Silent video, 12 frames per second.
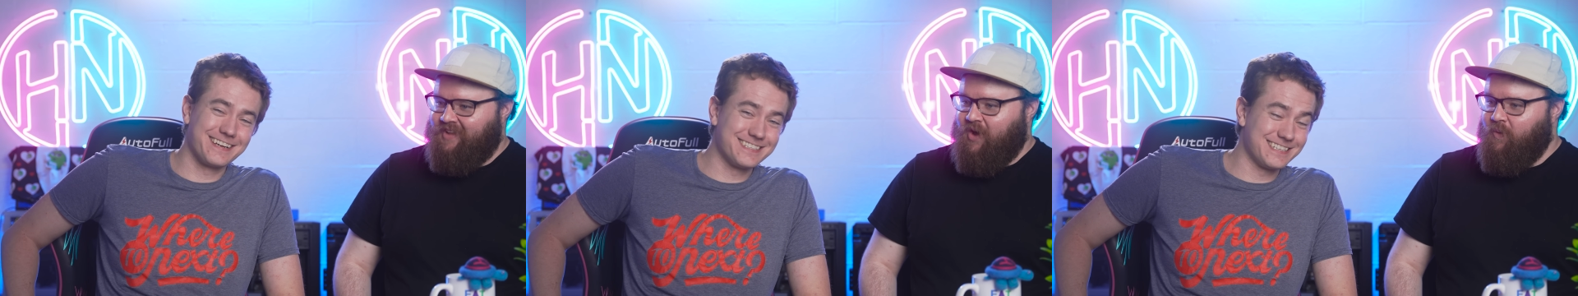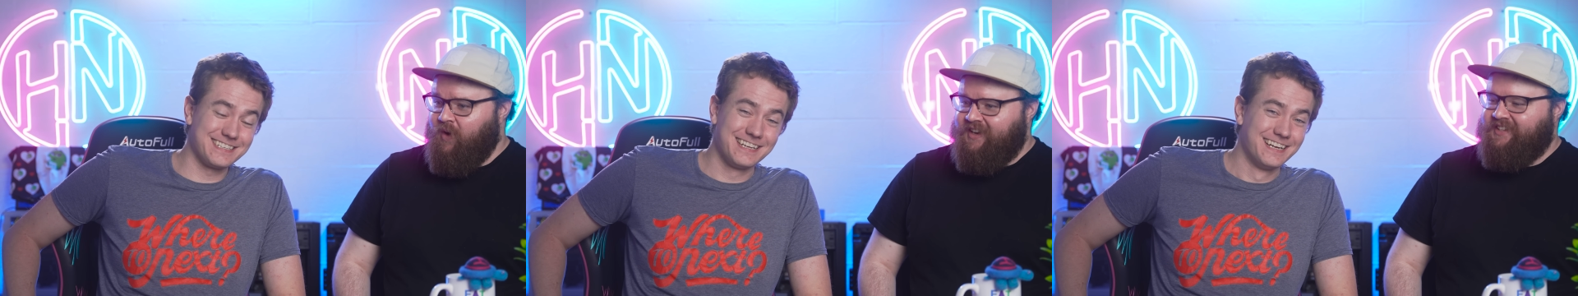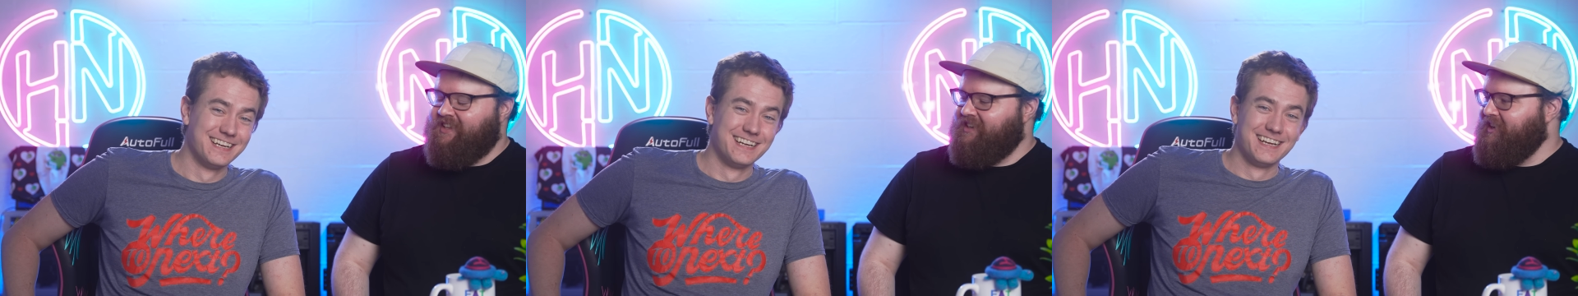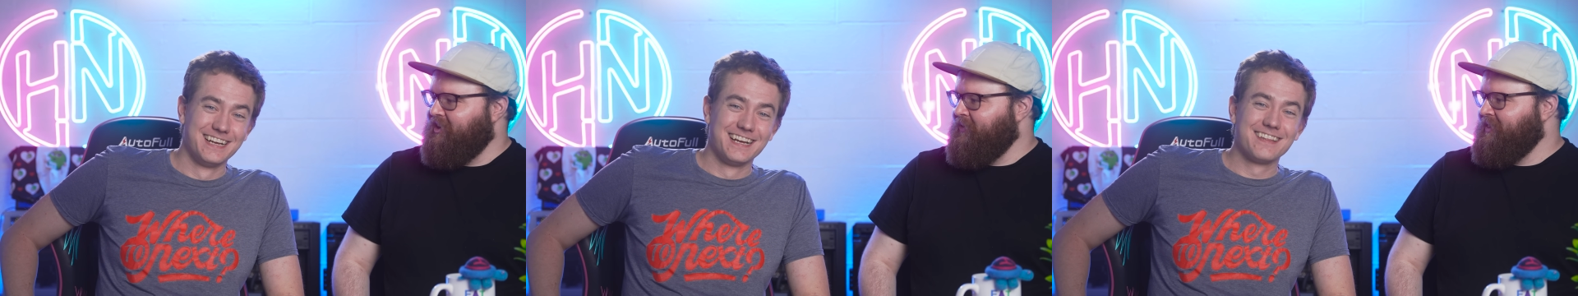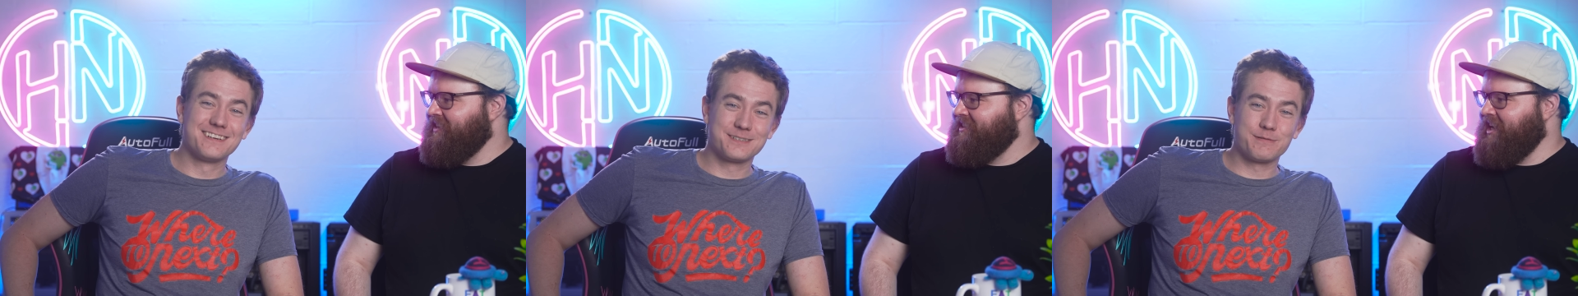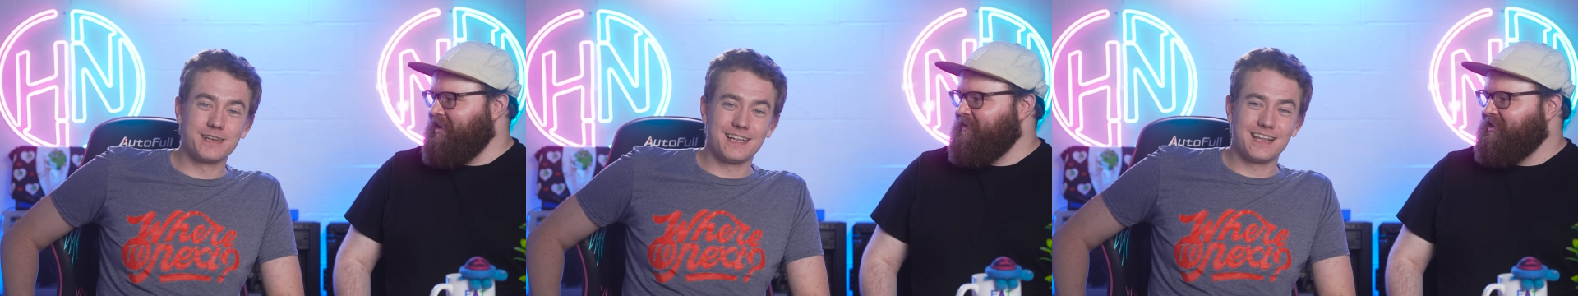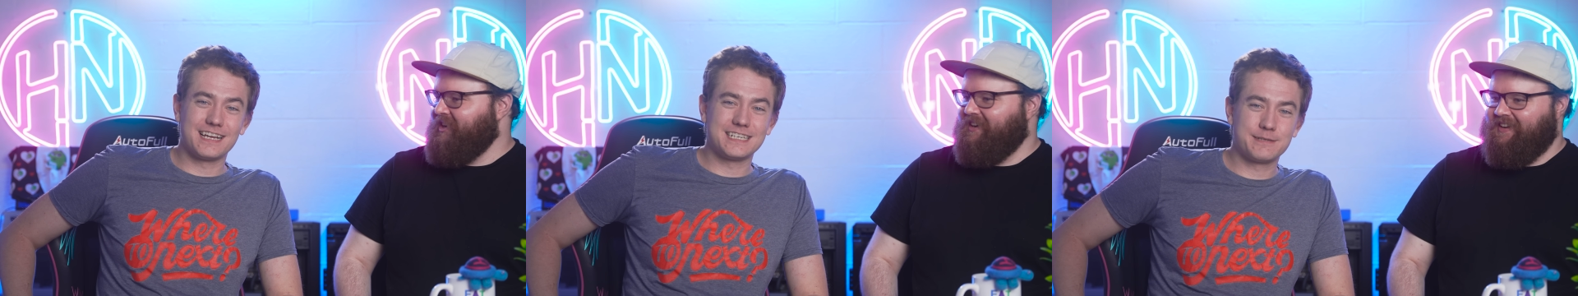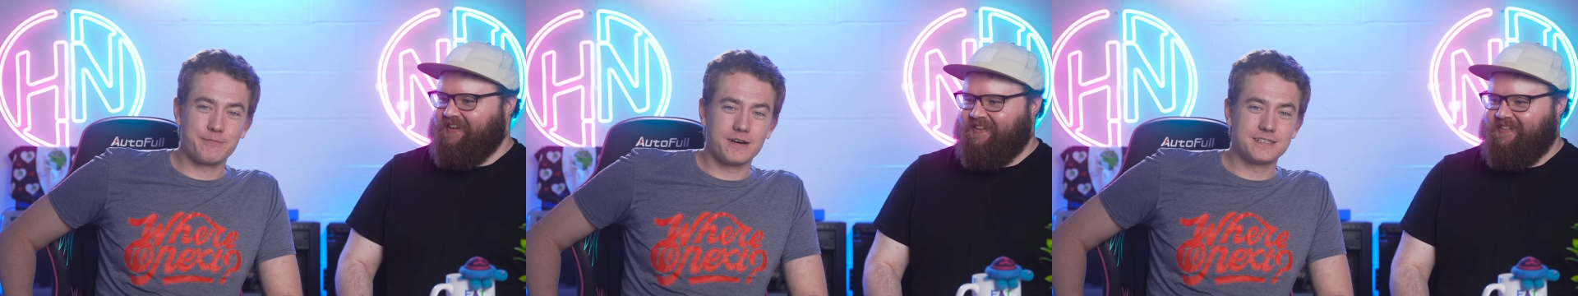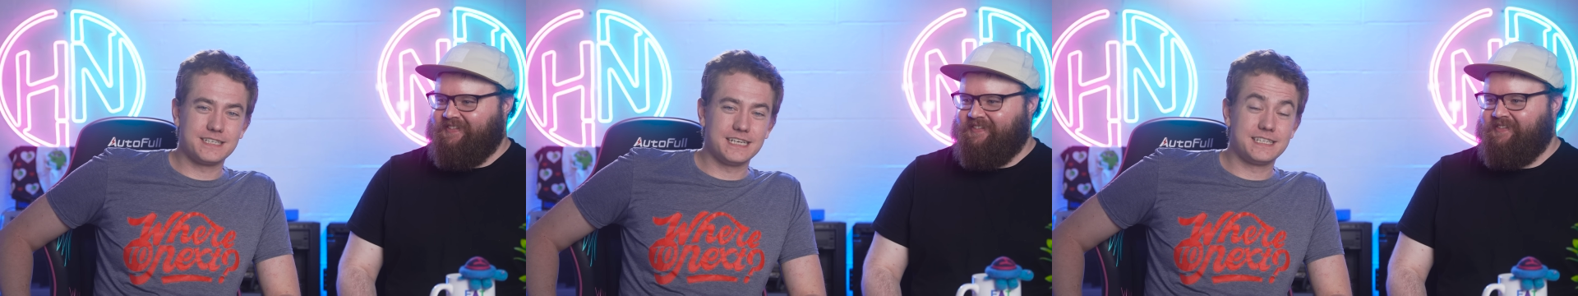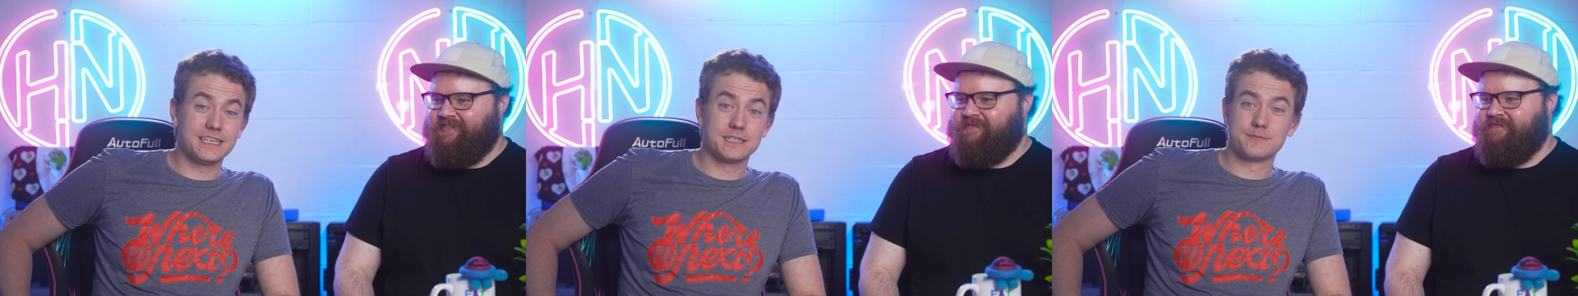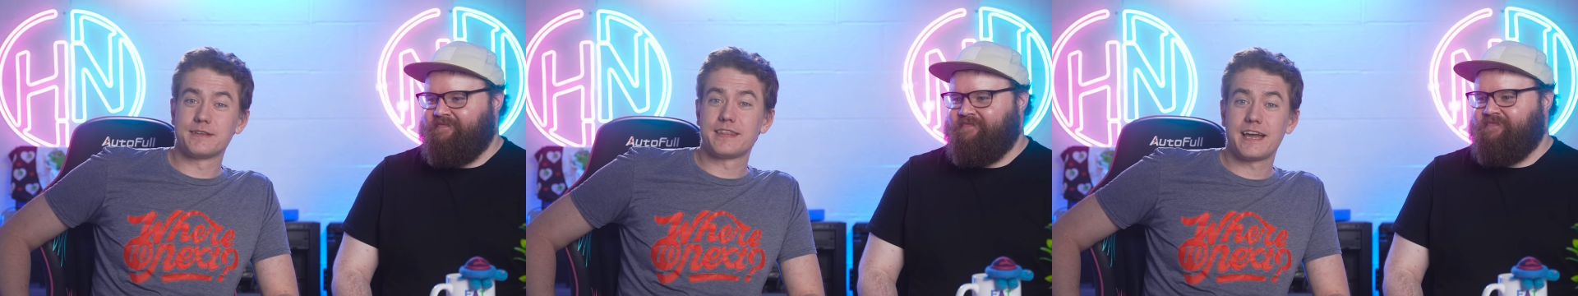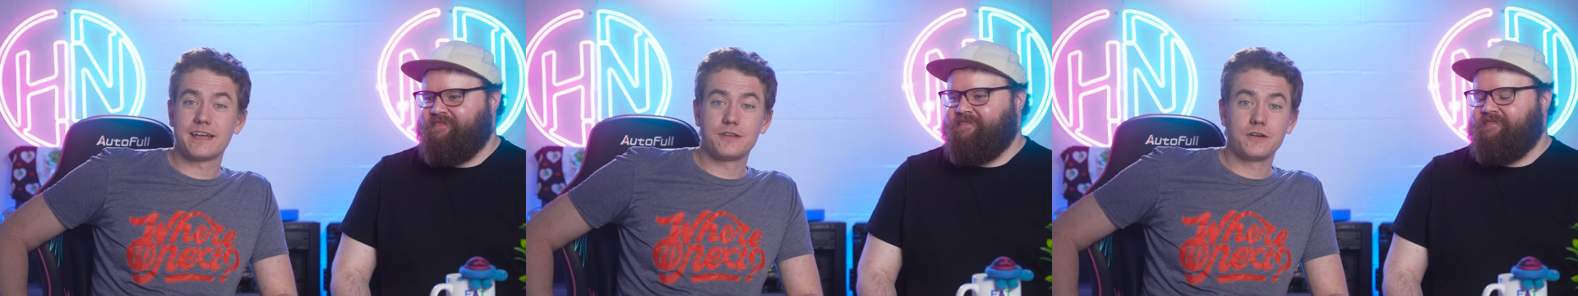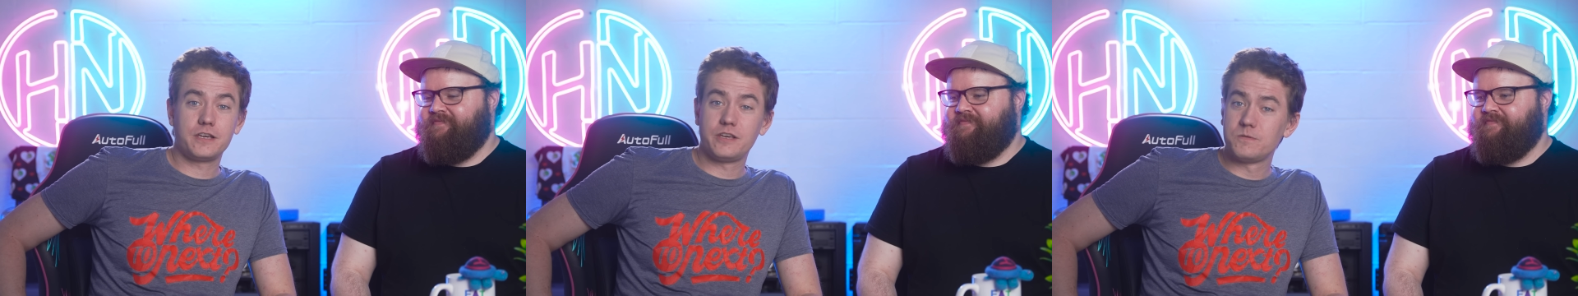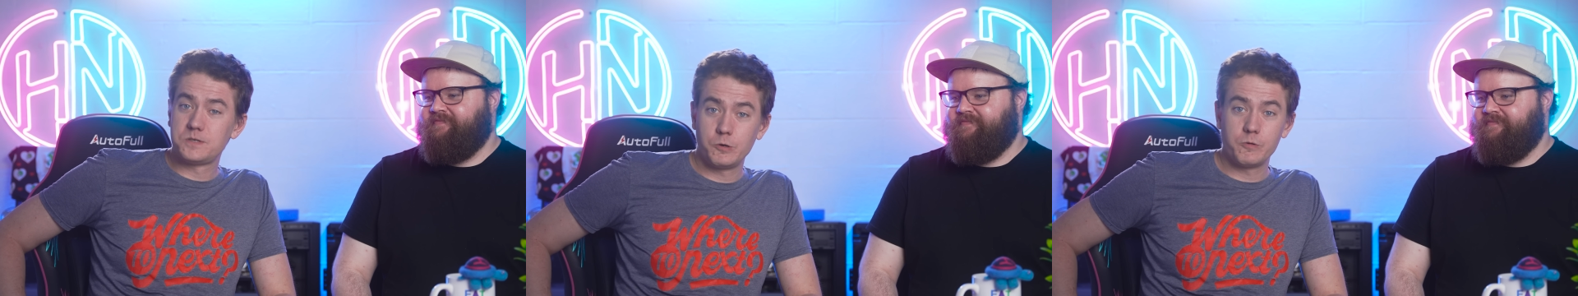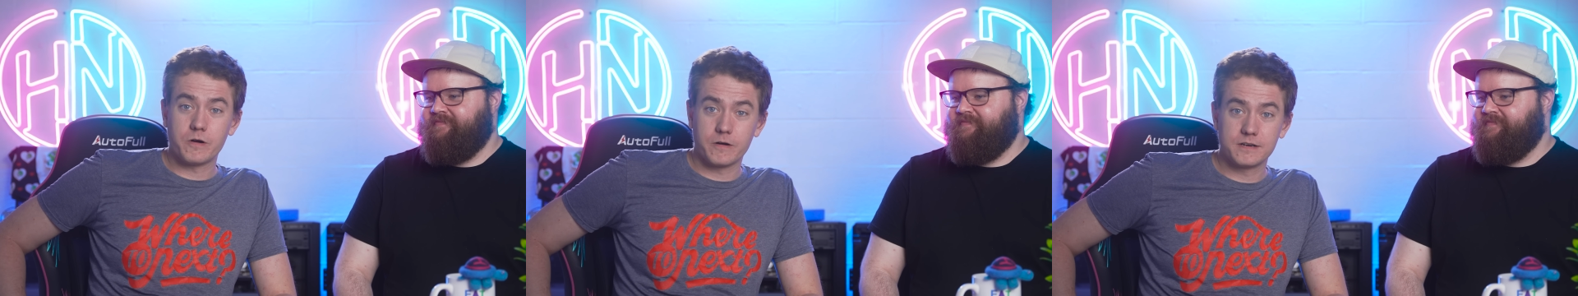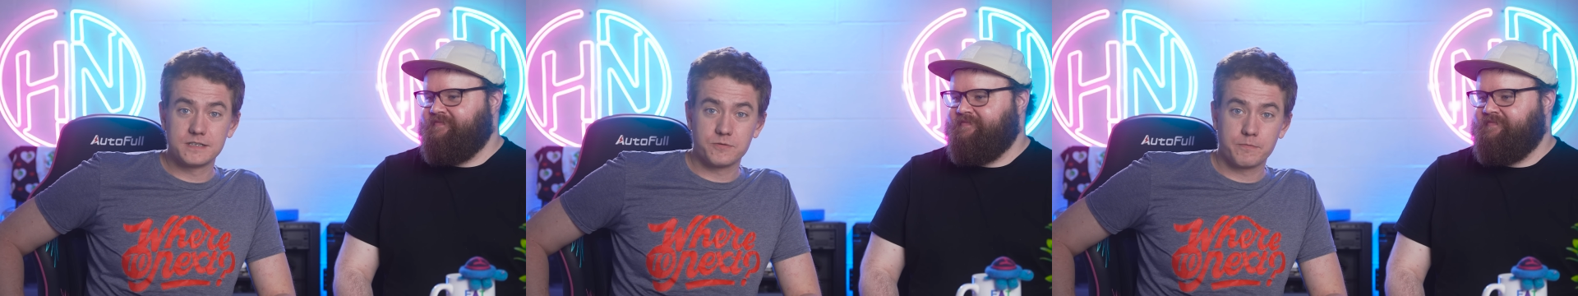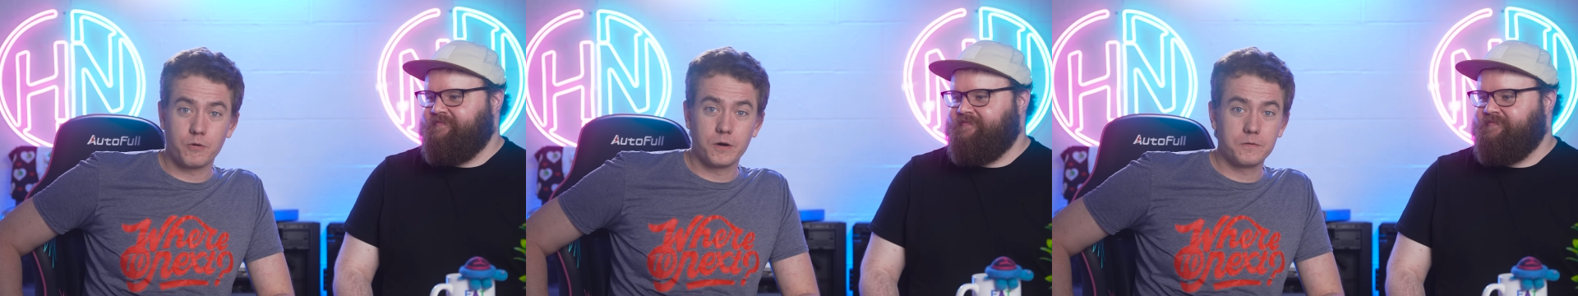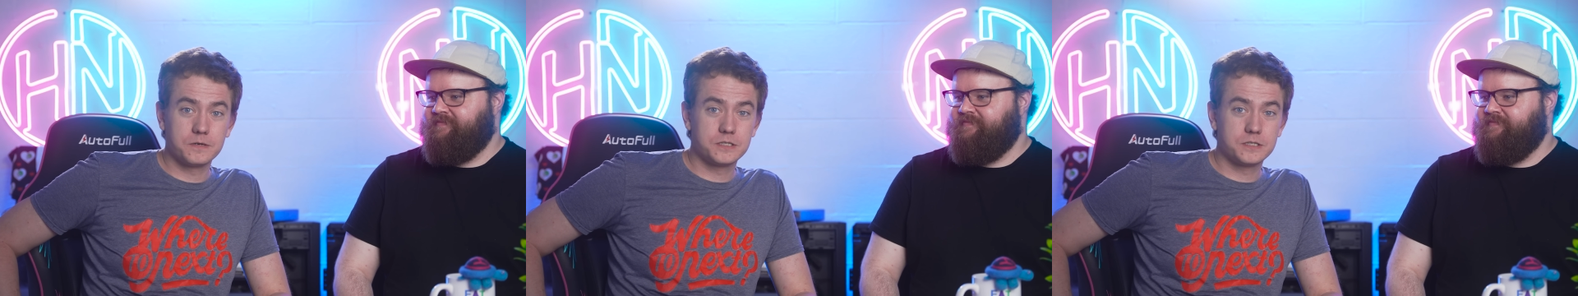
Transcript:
Speaker 1: because what is the deal with there's the been a lot of sparse details, but they had their Q2 earnings report,